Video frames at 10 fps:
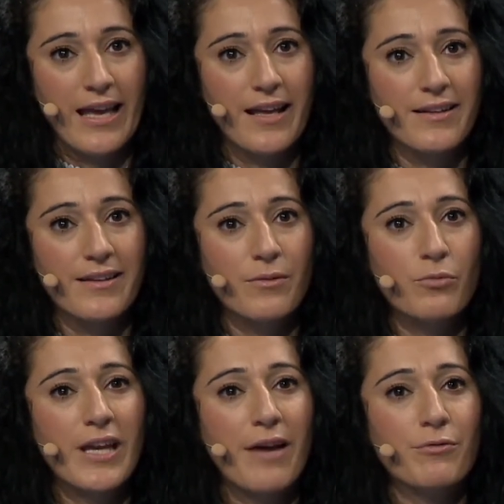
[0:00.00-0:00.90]
and
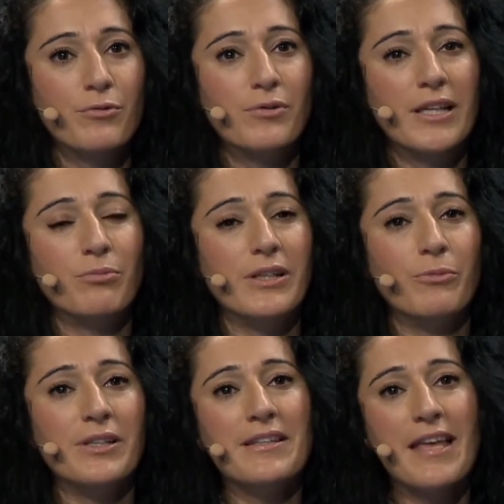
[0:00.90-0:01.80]
we have a rule that
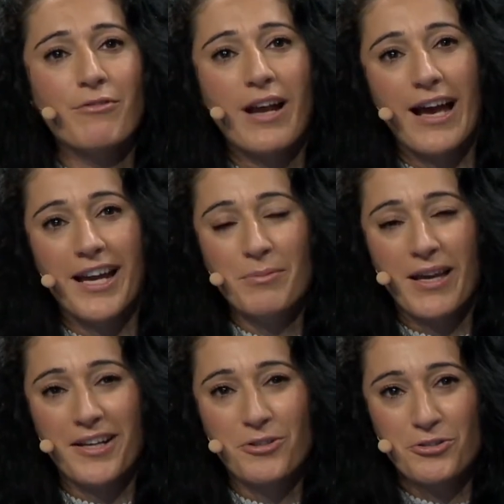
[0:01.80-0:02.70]
we never hide
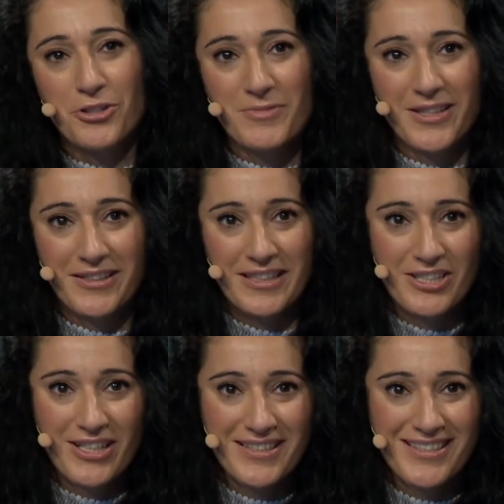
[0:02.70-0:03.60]
behind our terms and
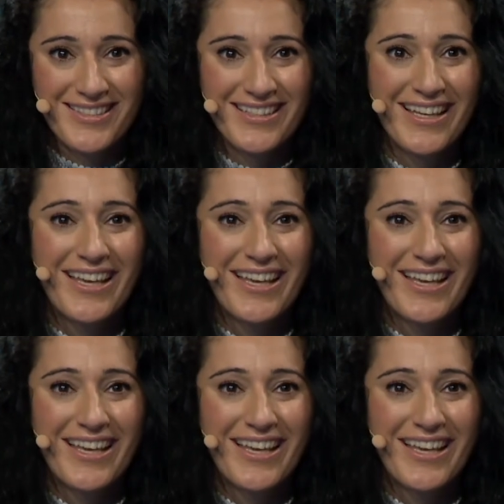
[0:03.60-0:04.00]
conditions.